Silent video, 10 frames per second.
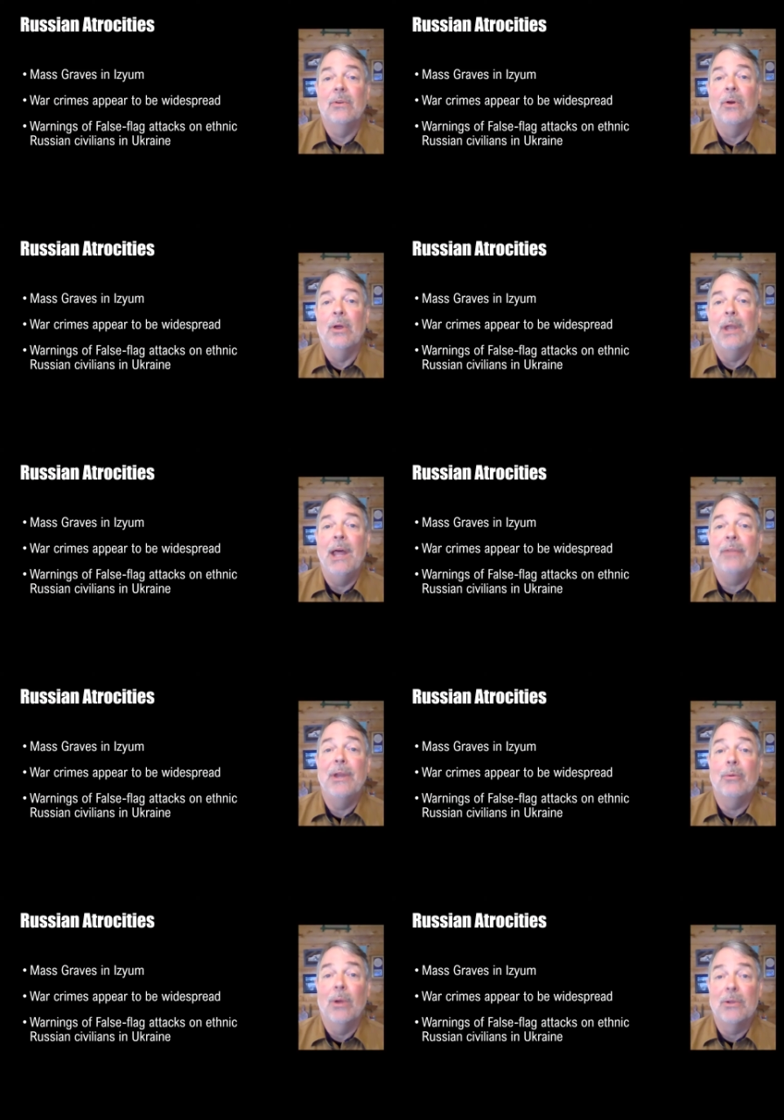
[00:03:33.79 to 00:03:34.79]
on
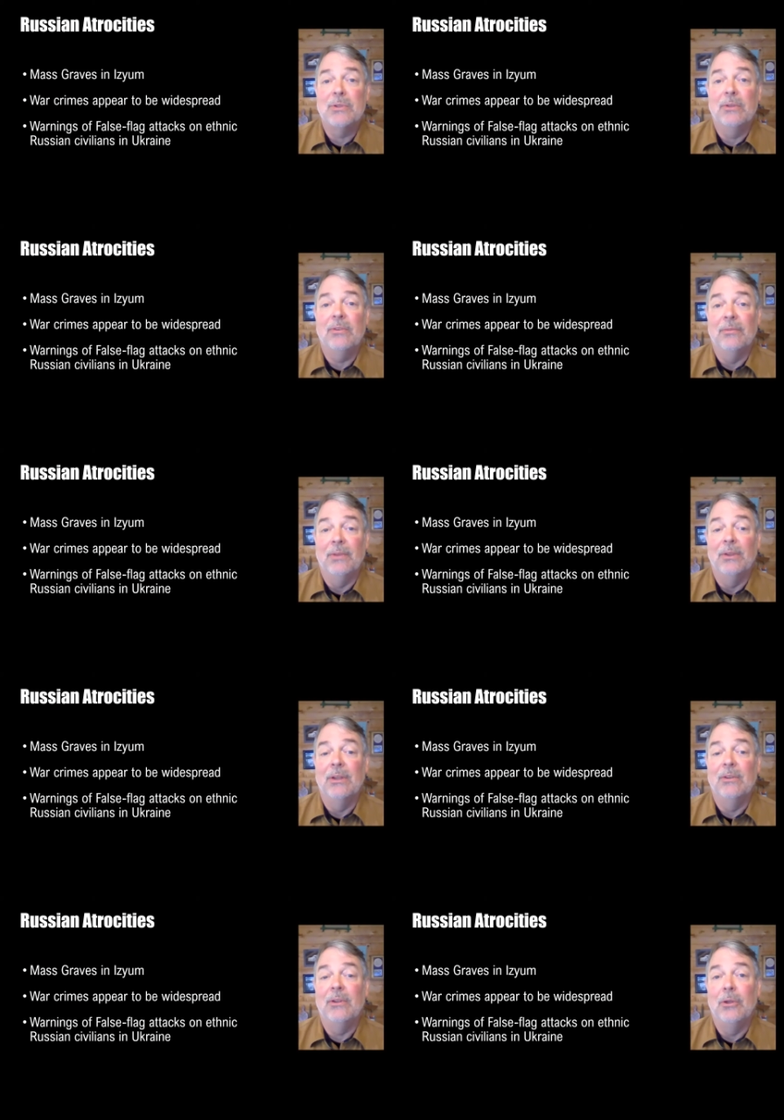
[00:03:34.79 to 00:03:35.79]
ethnic Russian
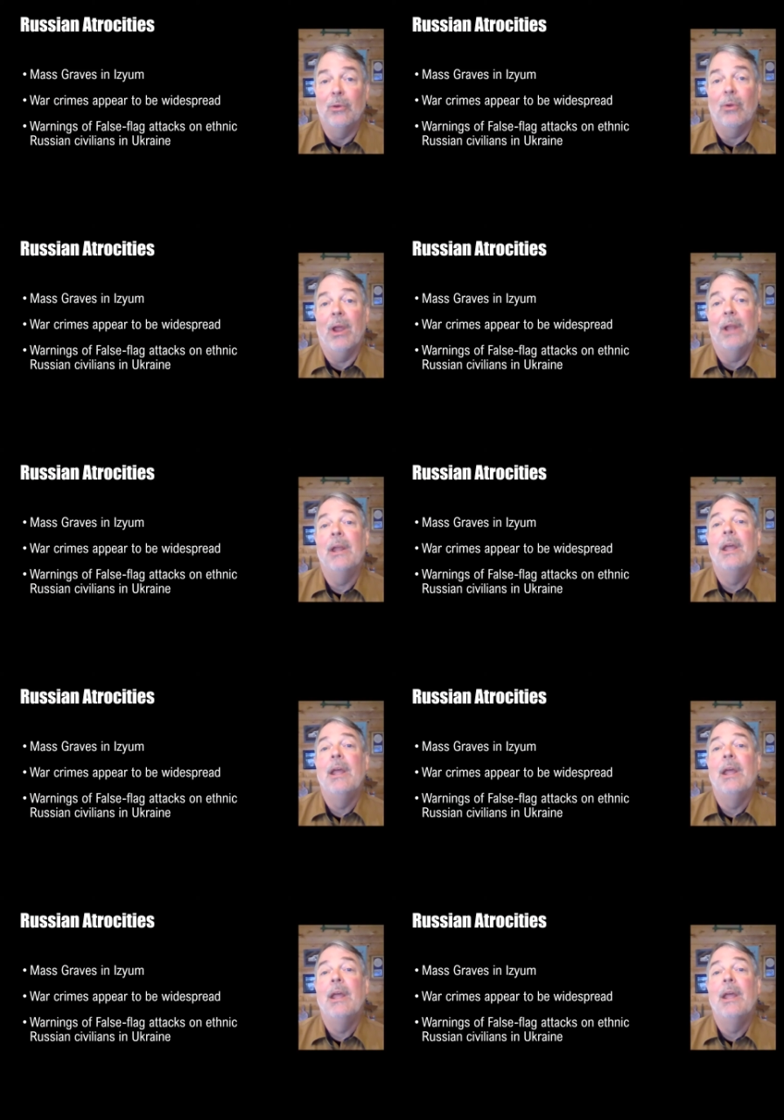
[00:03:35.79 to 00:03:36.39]
civilians in Ukraine